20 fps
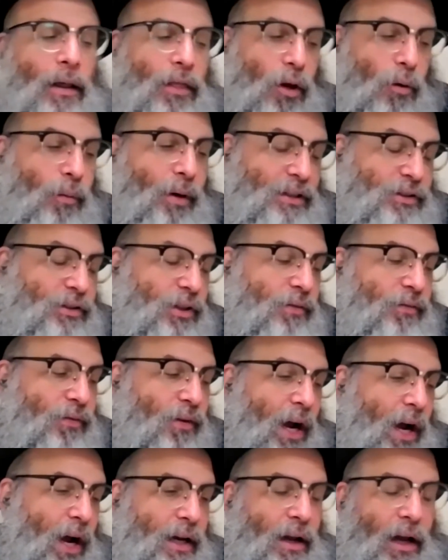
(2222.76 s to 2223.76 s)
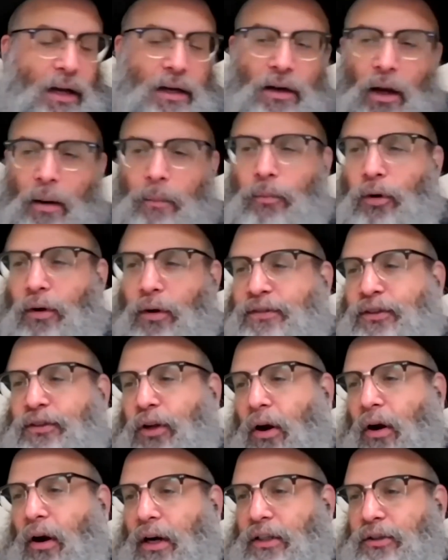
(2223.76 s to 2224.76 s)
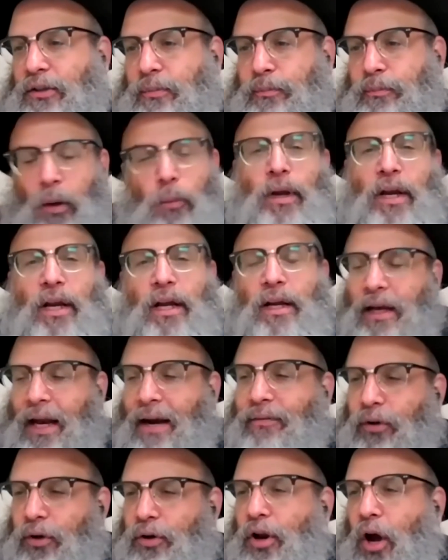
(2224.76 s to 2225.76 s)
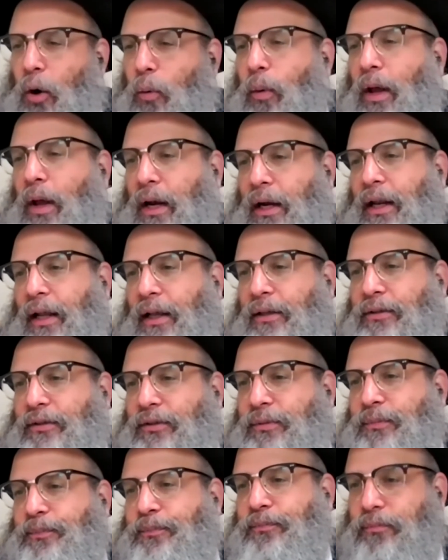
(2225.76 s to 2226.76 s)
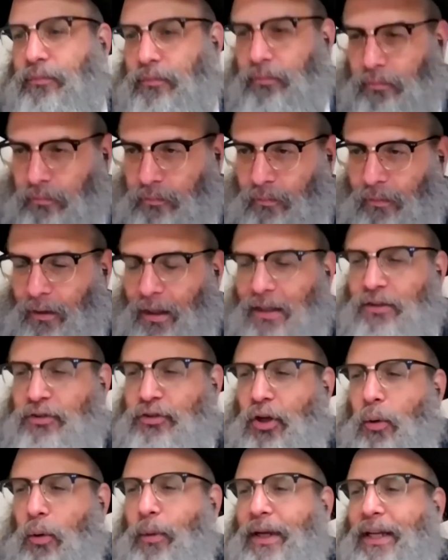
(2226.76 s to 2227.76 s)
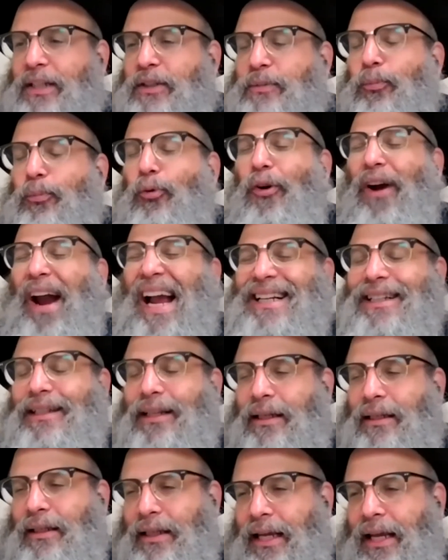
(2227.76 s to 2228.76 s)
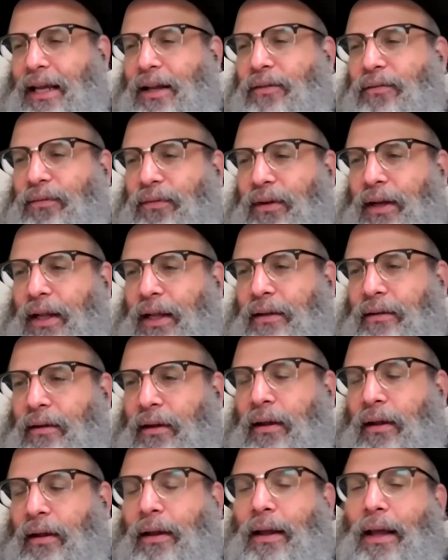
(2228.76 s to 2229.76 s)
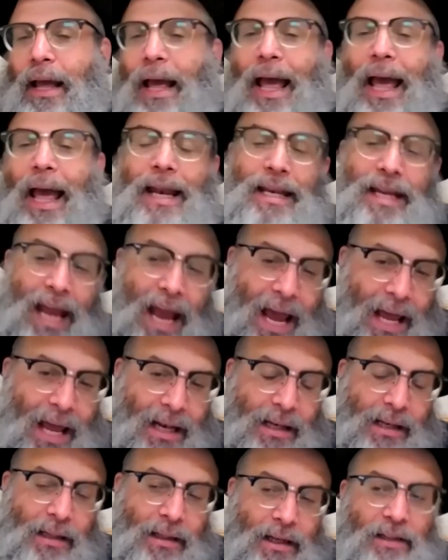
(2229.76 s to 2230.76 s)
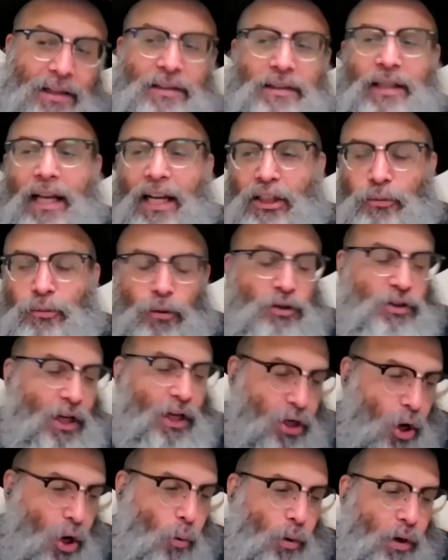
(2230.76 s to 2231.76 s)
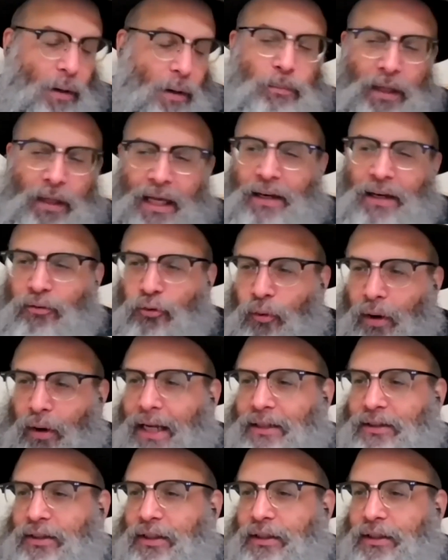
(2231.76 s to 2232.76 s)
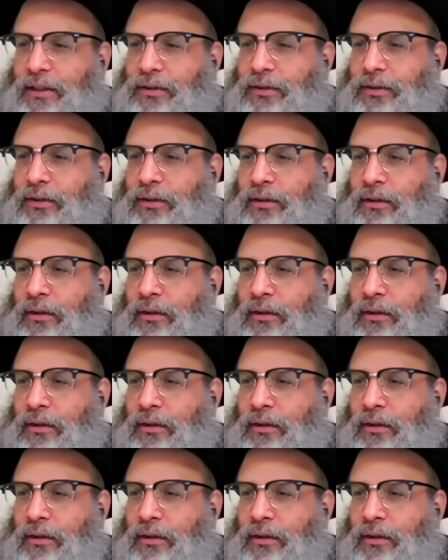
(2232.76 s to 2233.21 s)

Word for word: there is a finite number of stars, but we could never know what it is. So it is practically infinite. And yet, there's tangible because I know what a blade of grass is.